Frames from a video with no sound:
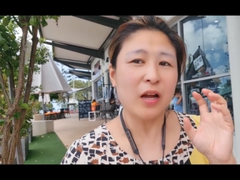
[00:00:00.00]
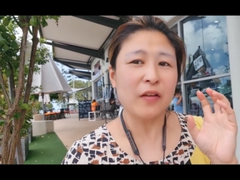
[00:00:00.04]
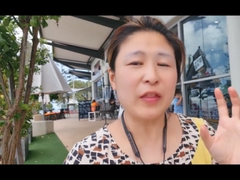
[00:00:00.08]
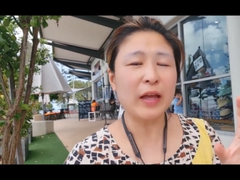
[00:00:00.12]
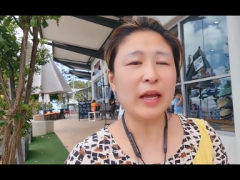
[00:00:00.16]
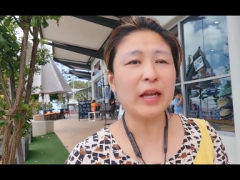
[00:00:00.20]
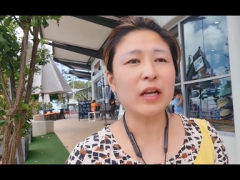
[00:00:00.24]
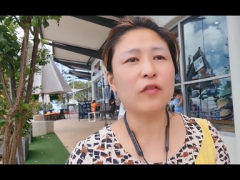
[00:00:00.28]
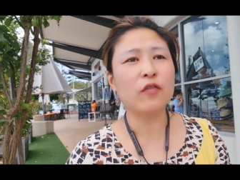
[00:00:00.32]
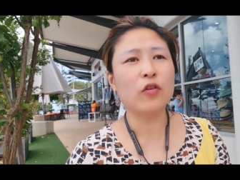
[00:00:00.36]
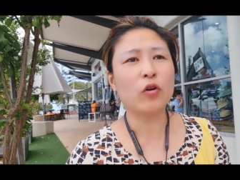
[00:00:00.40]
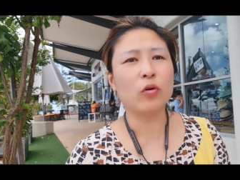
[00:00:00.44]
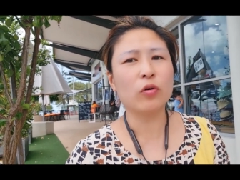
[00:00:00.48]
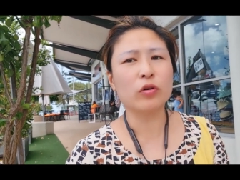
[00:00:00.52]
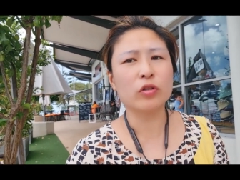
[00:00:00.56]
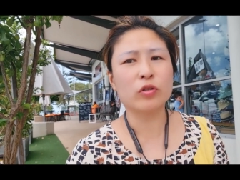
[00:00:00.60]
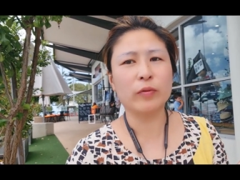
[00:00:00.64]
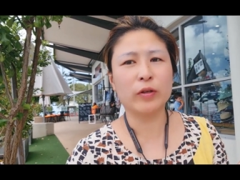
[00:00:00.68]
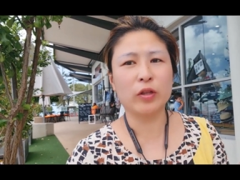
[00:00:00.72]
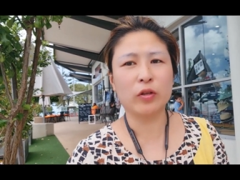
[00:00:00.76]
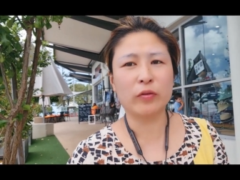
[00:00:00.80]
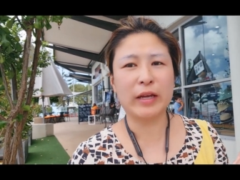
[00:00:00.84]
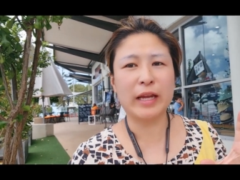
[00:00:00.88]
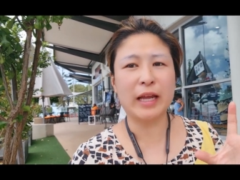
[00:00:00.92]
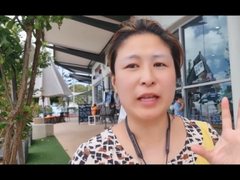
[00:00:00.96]
Then of course
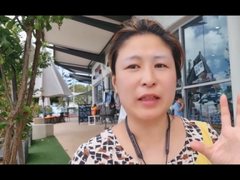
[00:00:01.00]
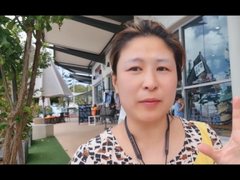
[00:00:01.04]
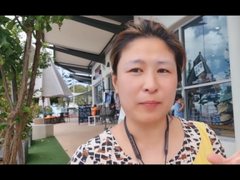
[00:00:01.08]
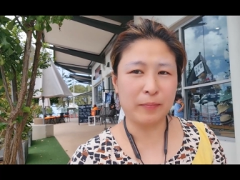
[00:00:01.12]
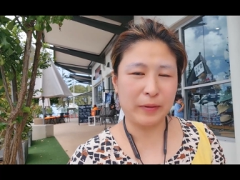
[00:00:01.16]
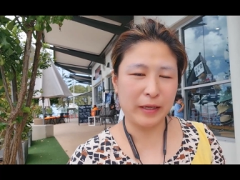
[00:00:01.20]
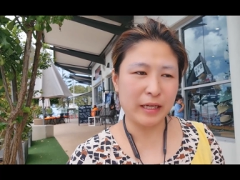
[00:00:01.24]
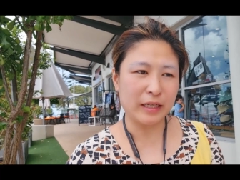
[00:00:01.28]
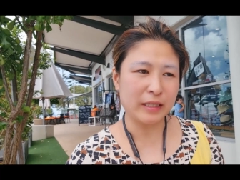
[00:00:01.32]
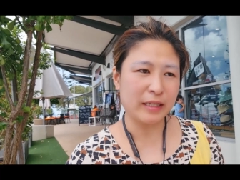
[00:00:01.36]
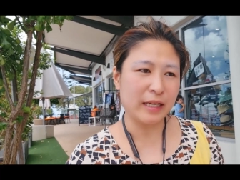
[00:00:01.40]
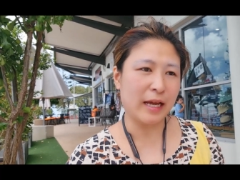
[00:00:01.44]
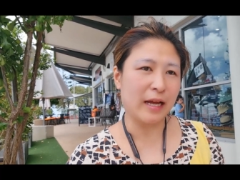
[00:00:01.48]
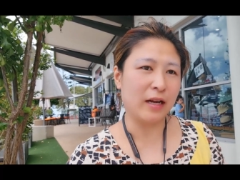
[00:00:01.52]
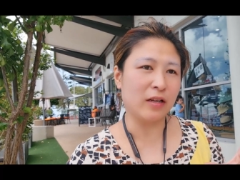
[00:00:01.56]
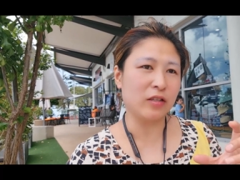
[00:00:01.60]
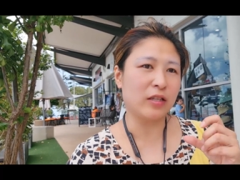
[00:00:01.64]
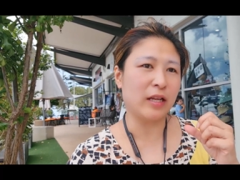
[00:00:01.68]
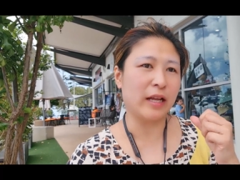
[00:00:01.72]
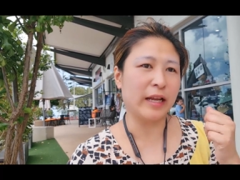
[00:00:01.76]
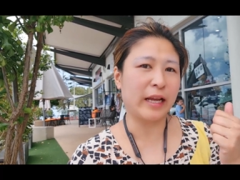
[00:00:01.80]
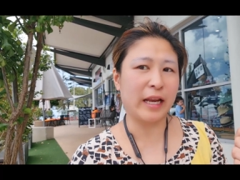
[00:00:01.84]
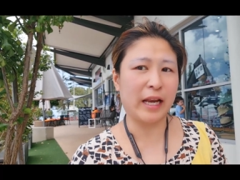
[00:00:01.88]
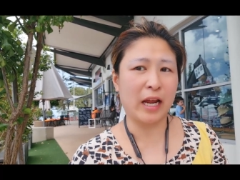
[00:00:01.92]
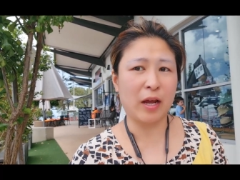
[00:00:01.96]
we're looking at the bigger
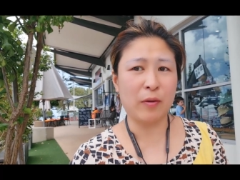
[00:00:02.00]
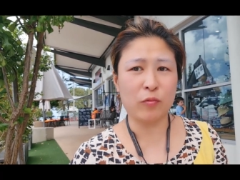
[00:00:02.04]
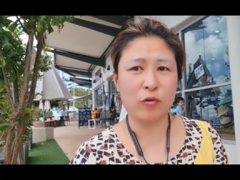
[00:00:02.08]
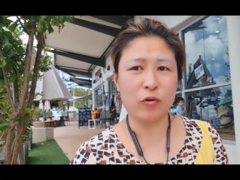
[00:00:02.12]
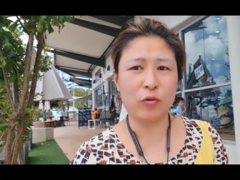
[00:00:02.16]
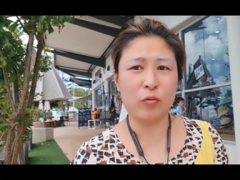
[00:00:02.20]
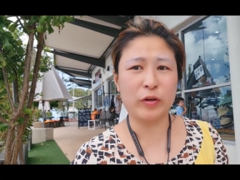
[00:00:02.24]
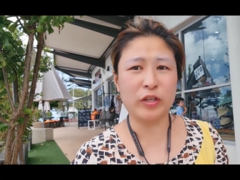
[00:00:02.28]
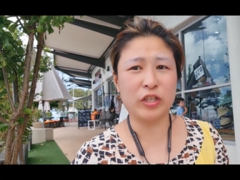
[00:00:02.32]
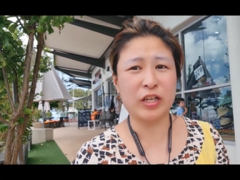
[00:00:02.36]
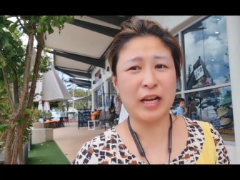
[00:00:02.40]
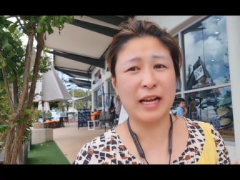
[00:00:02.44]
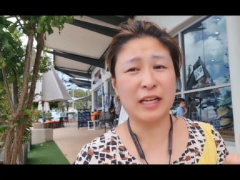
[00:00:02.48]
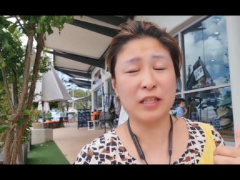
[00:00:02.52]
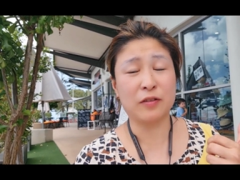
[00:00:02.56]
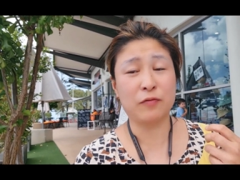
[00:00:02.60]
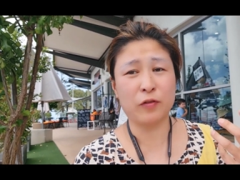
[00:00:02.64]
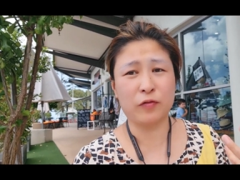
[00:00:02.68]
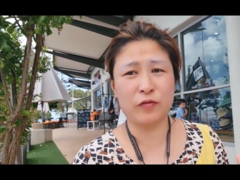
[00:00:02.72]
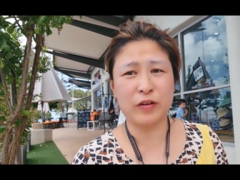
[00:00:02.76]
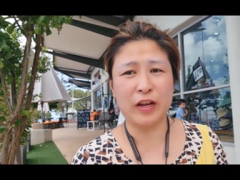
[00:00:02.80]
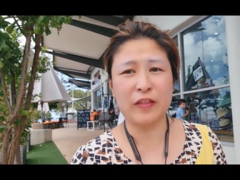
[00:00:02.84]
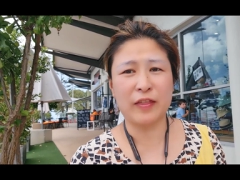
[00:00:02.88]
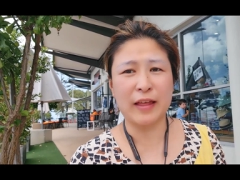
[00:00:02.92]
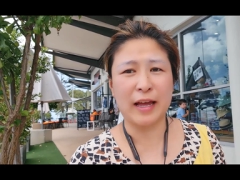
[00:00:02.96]
towns like in Emerald which has
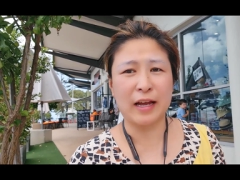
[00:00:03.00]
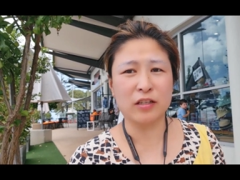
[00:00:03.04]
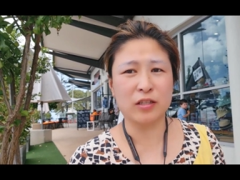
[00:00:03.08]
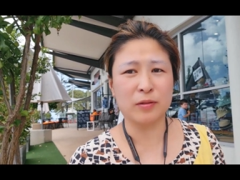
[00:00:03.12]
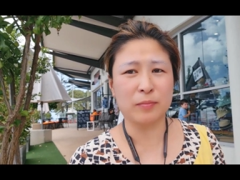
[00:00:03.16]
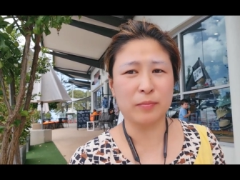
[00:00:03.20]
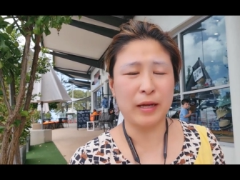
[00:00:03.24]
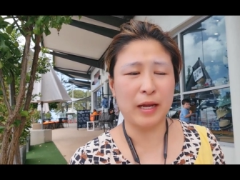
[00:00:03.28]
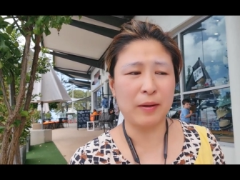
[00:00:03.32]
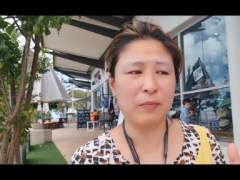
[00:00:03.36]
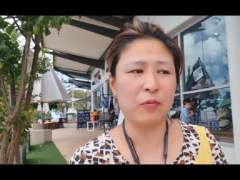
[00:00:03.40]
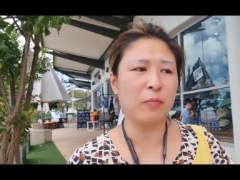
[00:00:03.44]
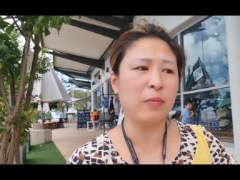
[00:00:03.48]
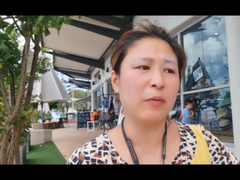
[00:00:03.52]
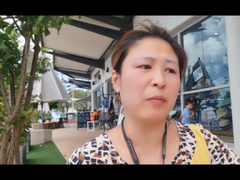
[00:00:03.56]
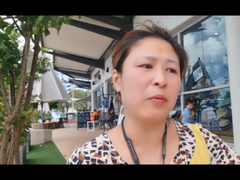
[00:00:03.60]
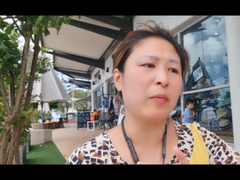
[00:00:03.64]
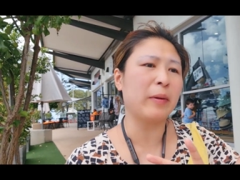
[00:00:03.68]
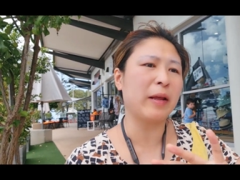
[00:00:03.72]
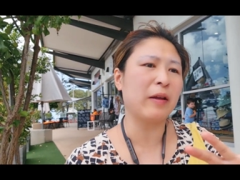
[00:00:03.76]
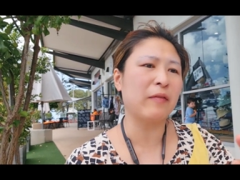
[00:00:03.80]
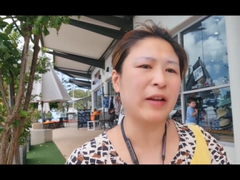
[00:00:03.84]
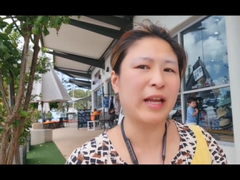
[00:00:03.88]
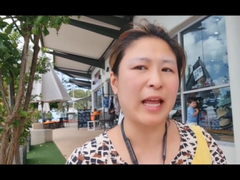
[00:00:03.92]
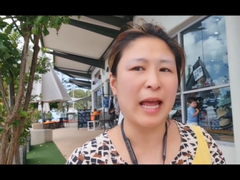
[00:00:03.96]
15,000 people but
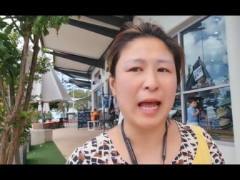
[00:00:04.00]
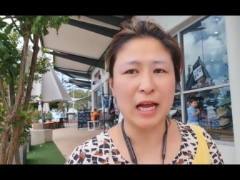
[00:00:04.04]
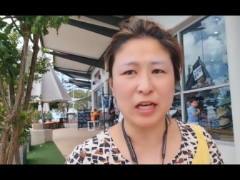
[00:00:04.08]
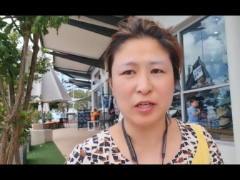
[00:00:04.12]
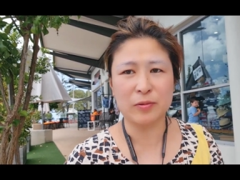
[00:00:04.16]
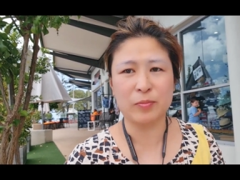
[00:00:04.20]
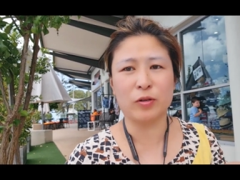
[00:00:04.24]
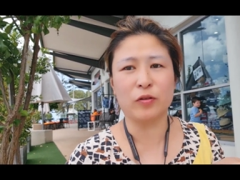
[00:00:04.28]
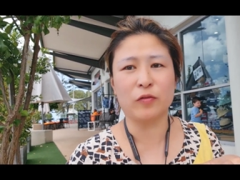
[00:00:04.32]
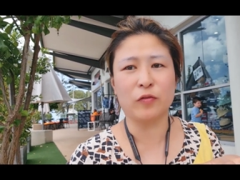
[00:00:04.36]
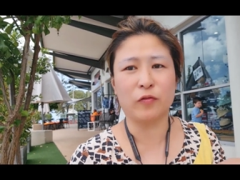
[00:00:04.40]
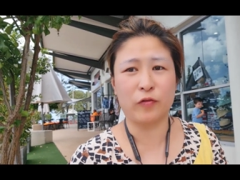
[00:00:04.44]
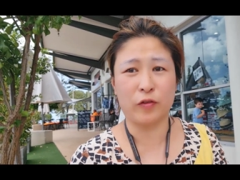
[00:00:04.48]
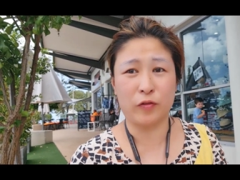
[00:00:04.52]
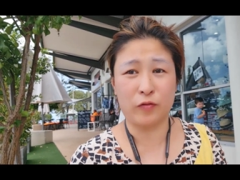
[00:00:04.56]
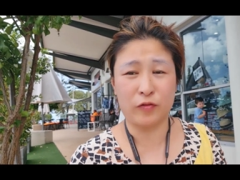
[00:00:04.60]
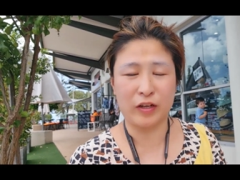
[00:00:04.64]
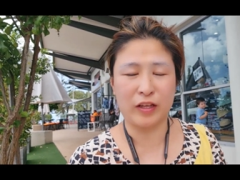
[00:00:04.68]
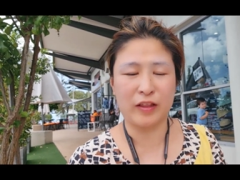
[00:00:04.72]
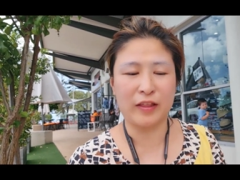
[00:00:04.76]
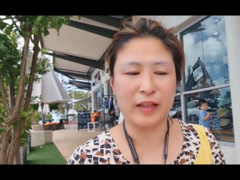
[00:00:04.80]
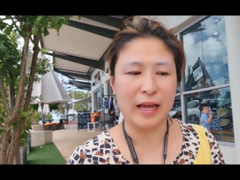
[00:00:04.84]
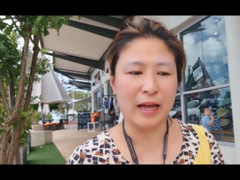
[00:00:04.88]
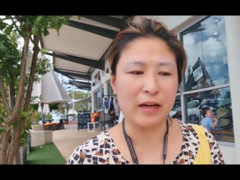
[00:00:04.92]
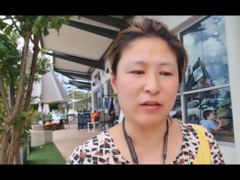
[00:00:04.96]
probably have a catchment of
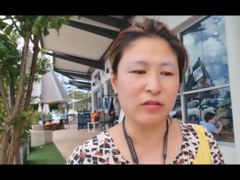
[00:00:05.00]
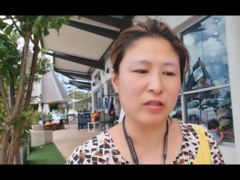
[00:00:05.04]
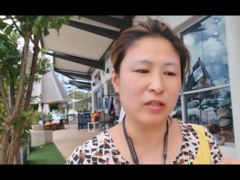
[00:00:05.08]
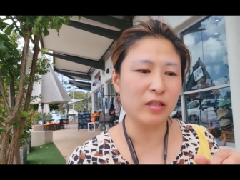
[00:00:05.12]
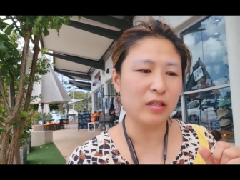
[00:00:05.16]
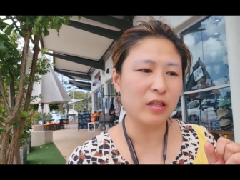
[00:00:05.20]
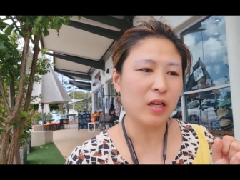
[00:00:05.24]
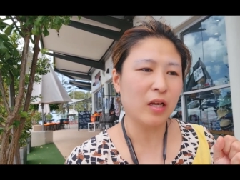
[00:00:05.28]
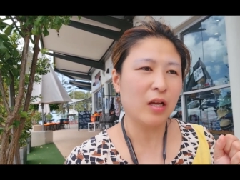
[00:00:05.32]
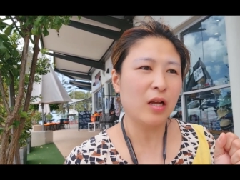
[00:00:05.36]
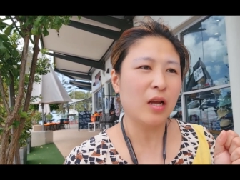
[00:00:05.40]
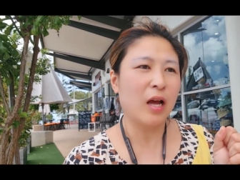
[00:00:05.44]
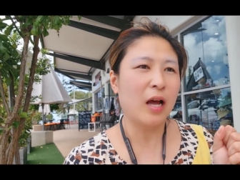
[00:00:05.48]
50,000.